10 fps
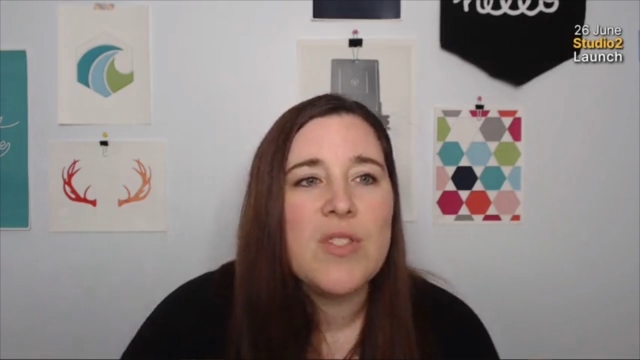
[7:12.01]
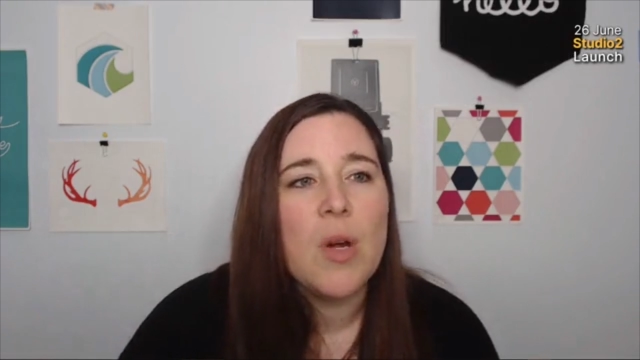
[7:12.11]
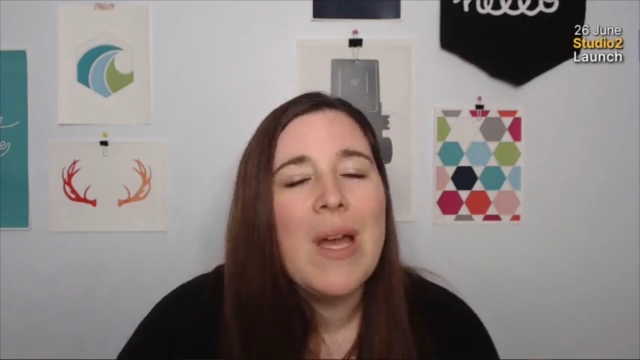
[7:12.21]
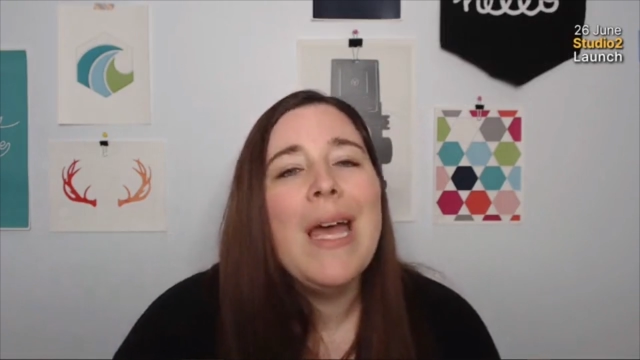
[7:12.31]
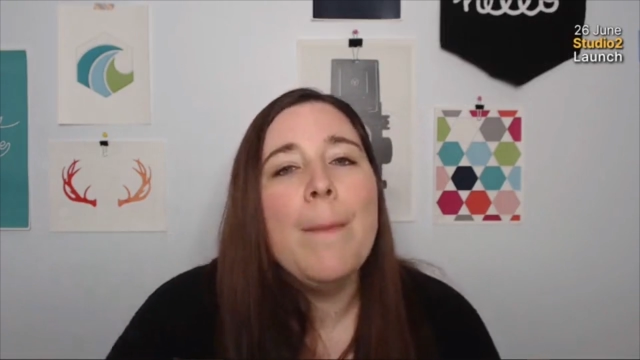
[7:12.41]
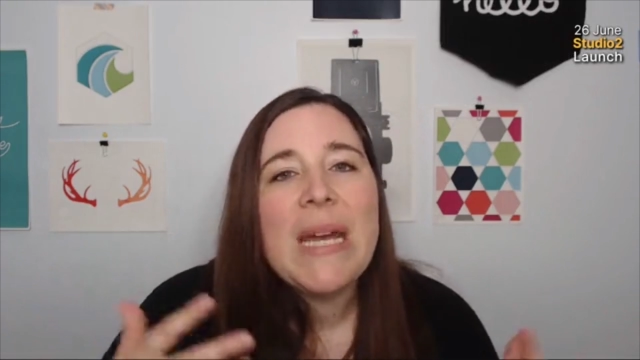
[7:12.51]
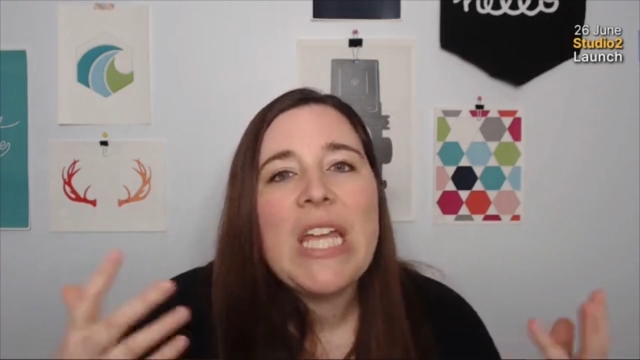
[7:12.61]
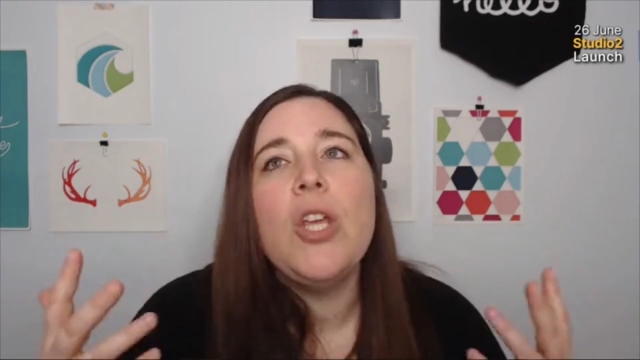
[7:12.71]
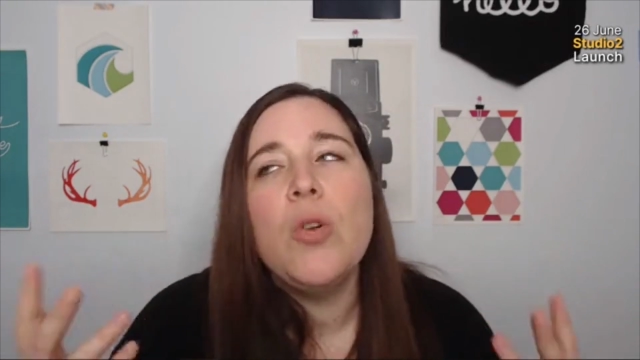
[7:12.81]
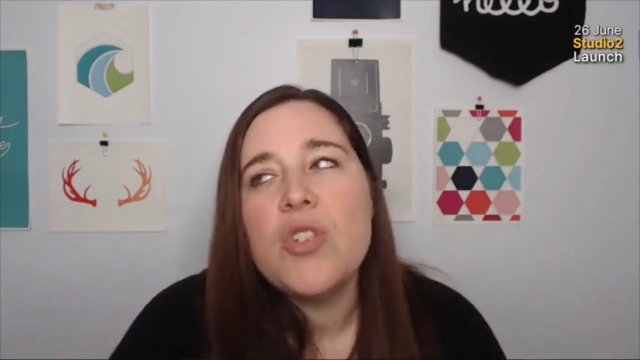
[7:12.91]
So,
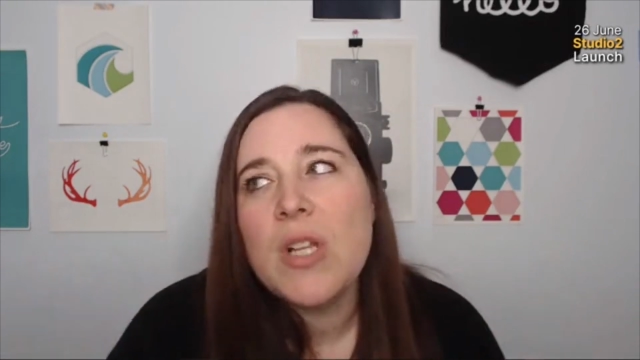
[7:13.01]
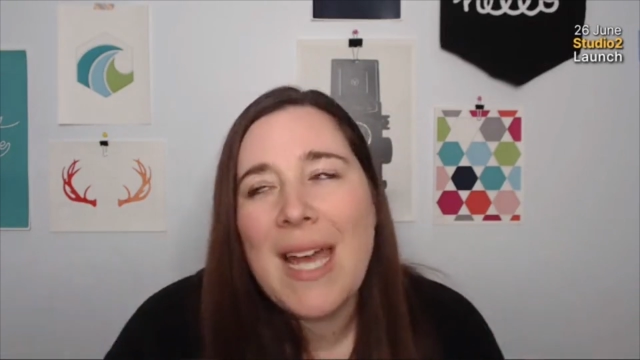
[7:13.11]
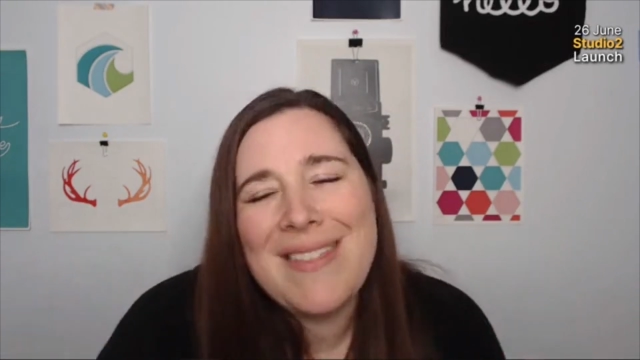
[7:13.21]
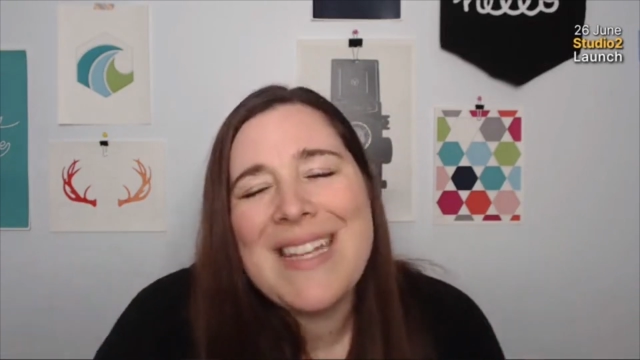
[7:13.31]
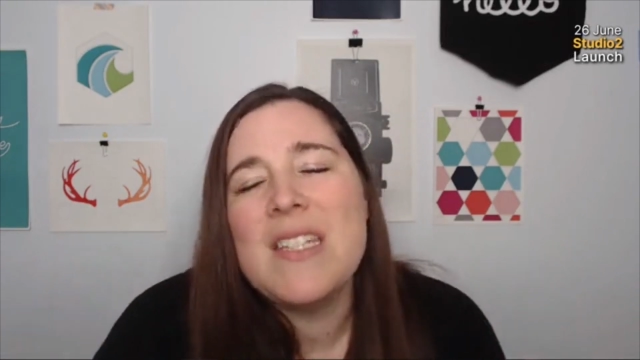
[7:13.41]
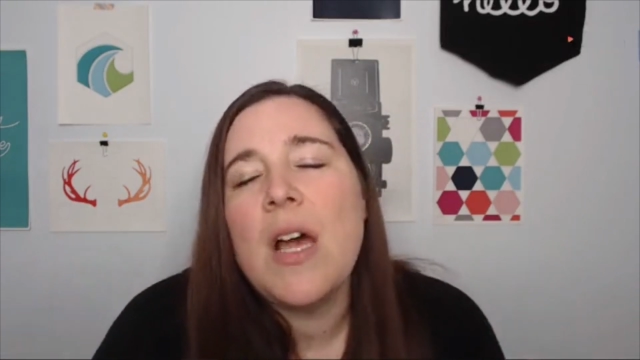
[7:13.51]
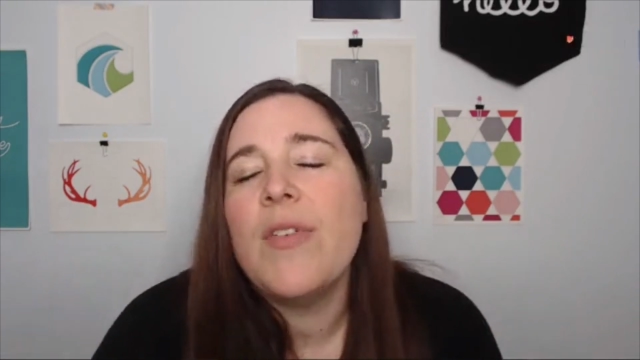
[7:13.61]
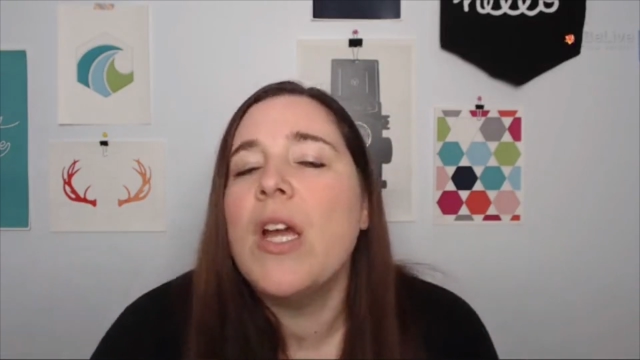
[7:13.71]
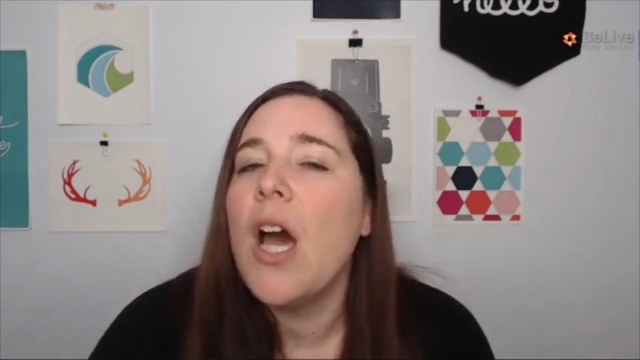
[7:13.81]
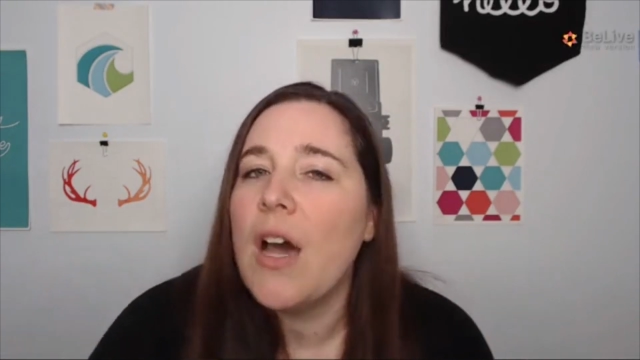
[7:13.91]
but usually that's not
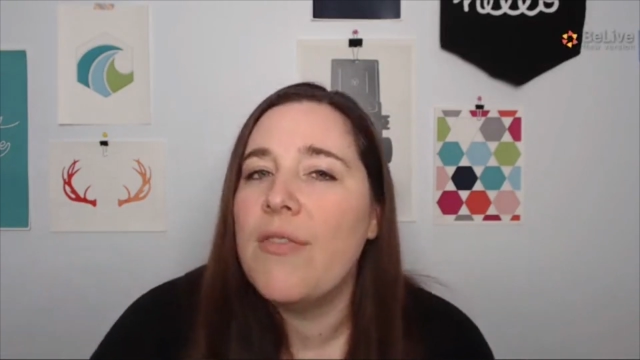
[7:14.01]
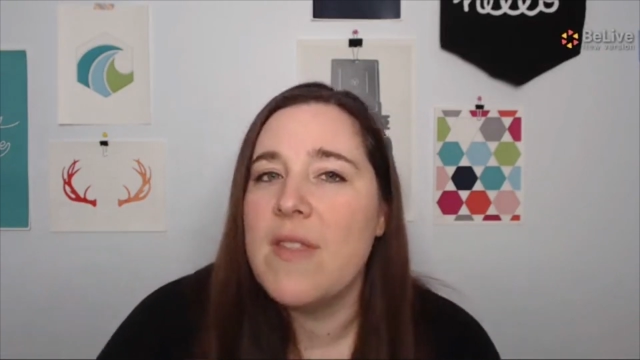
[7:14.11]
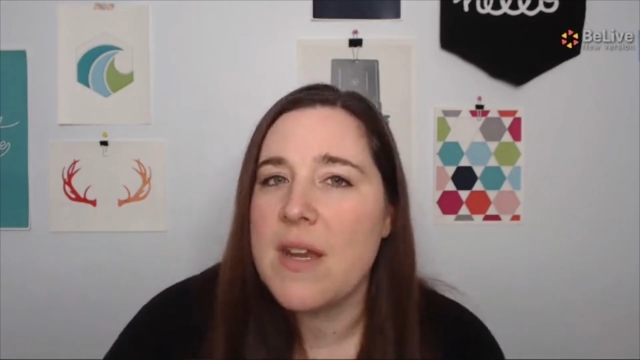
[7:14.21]
very often